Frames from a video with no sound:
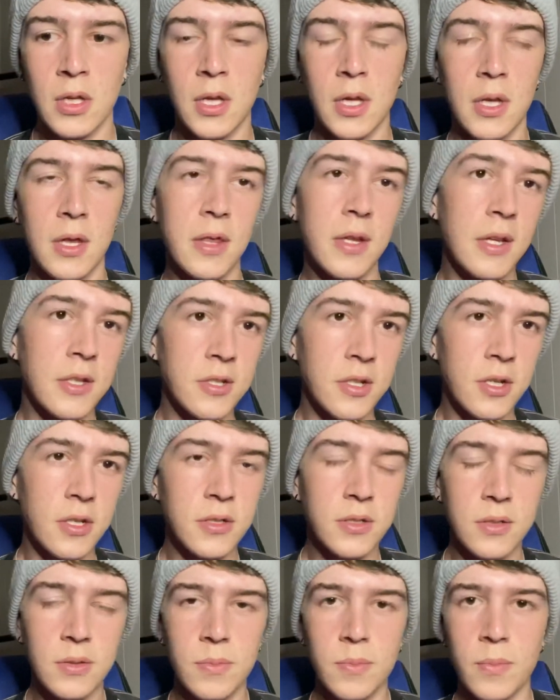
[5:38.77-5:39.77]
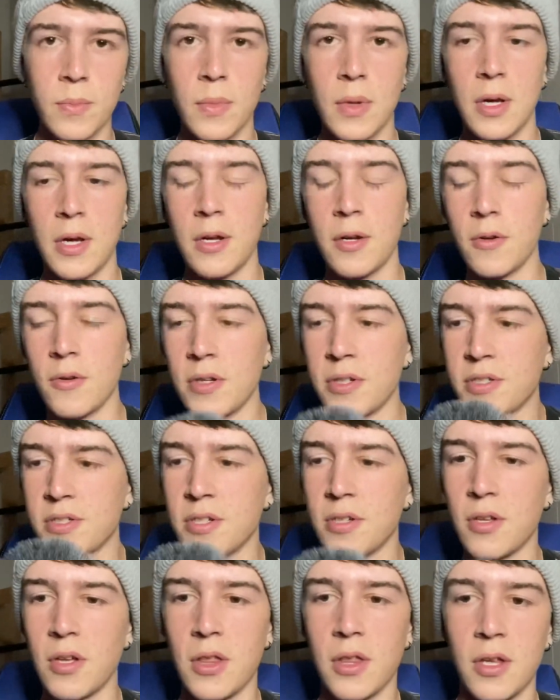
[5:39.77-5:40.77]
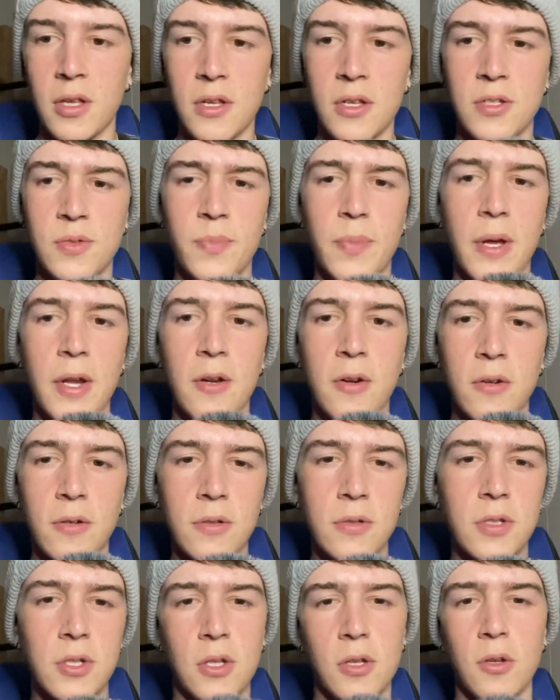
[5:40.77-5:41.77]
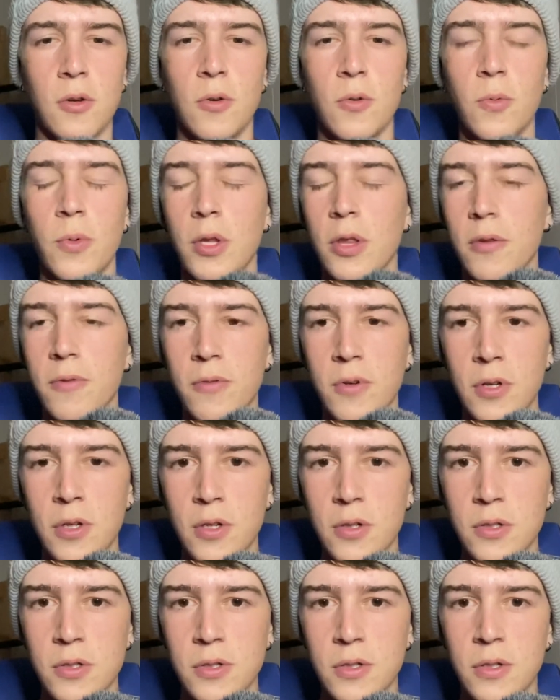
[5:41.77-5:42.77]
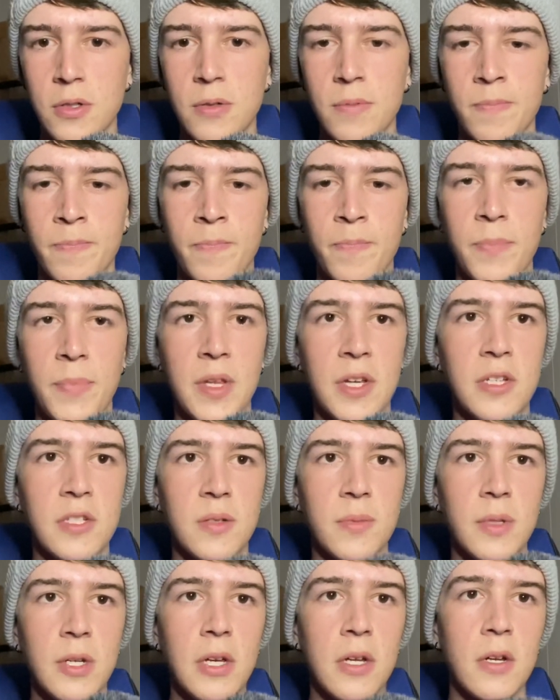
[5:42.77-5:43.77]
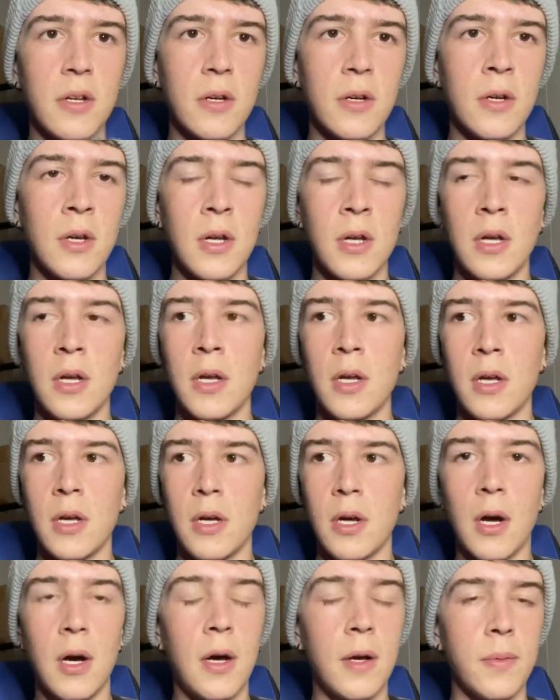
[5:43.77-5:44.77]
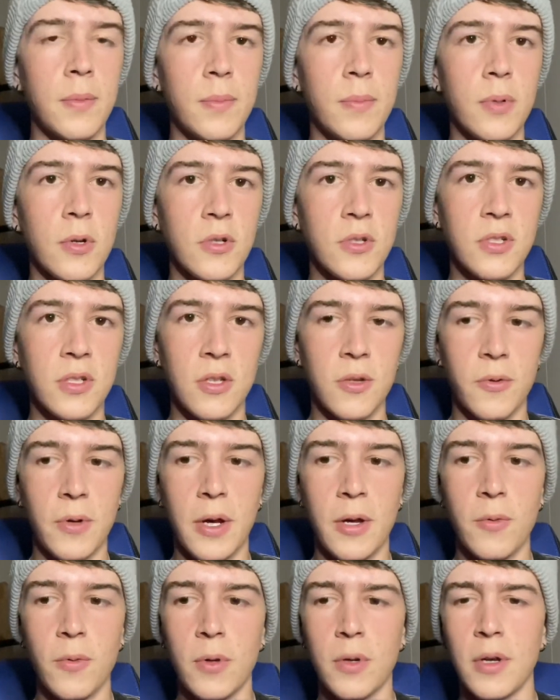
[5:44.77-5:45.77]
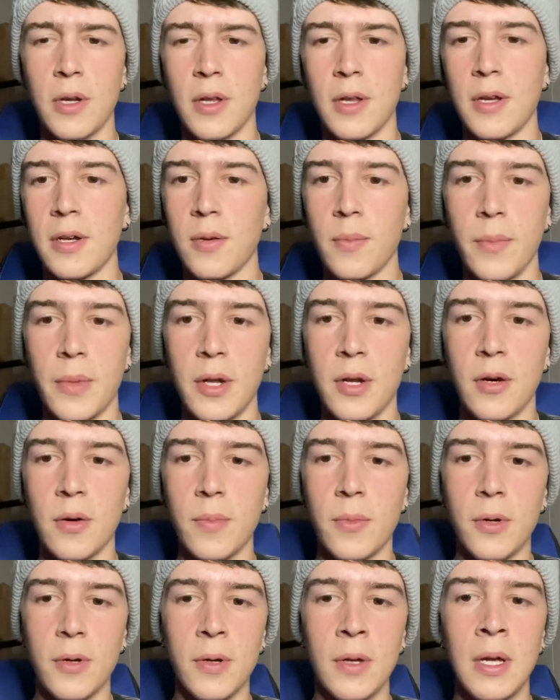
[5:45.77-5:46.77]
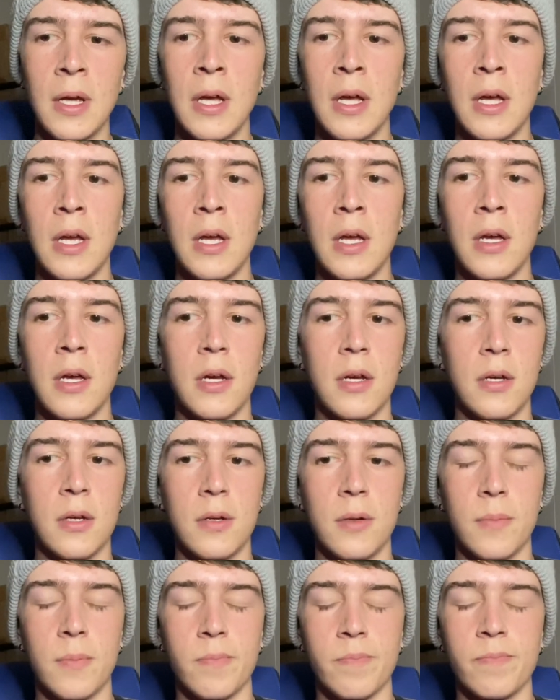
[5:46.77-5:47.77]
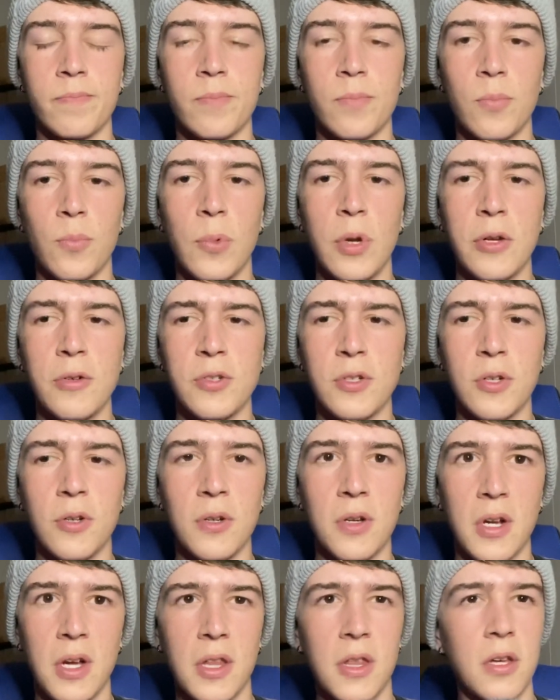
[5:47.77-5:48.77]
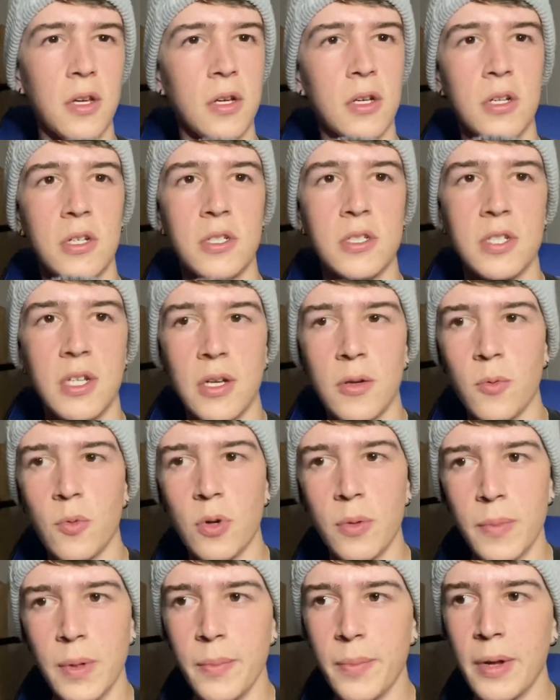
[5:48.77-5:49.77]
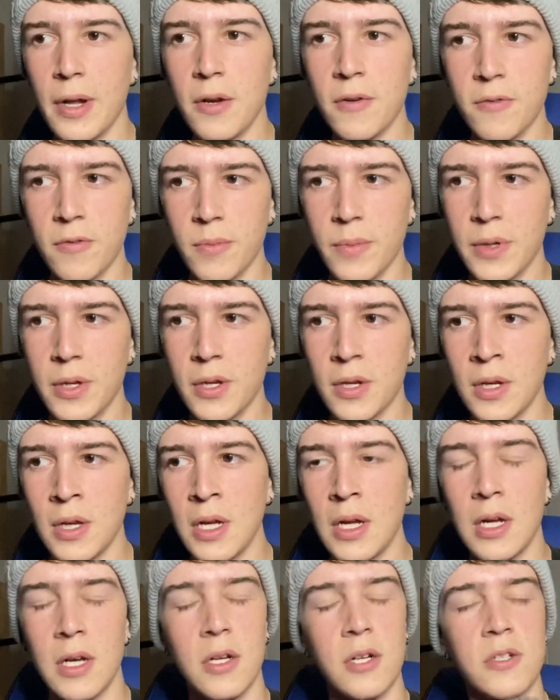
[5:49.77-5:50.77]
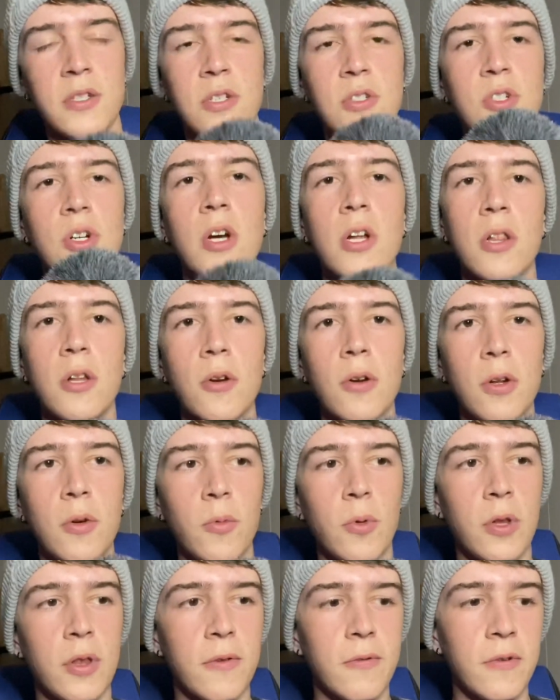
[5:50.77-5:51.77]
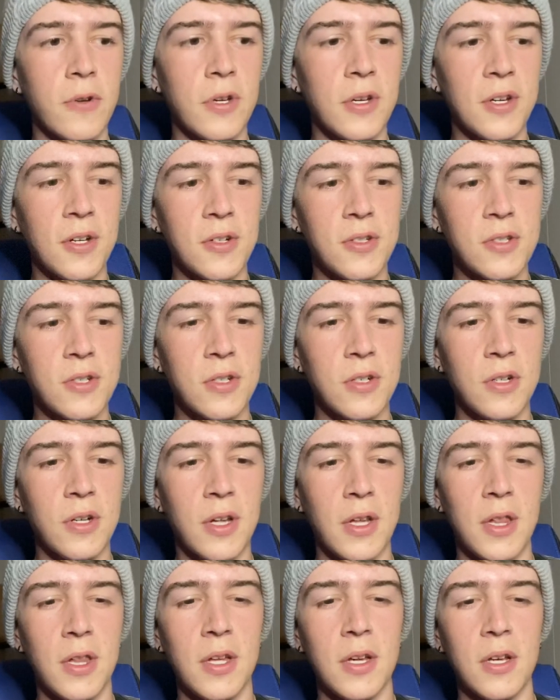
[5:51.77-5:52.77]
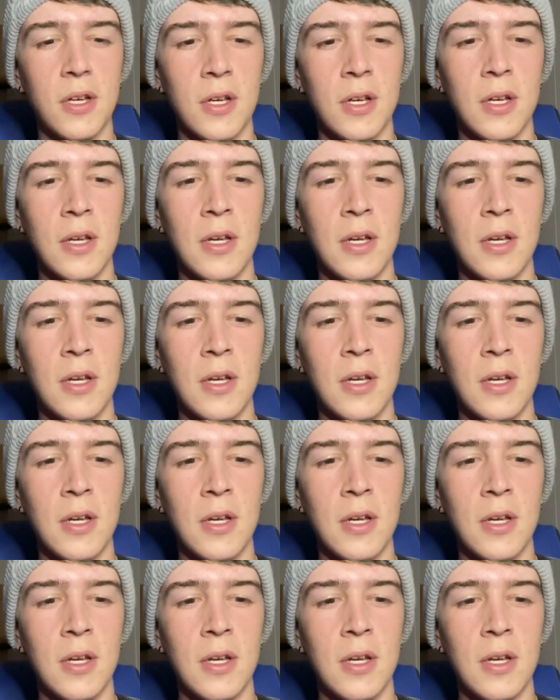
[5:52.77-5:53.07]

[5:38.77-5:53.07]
that's awesome. I don't necessarily think it's better to learn with a Freecoaster as a beginner. I personally ride one, I like them better, but when I was learning, I think a cassette would have been better for me because I tried learning with a Freecoaster and I think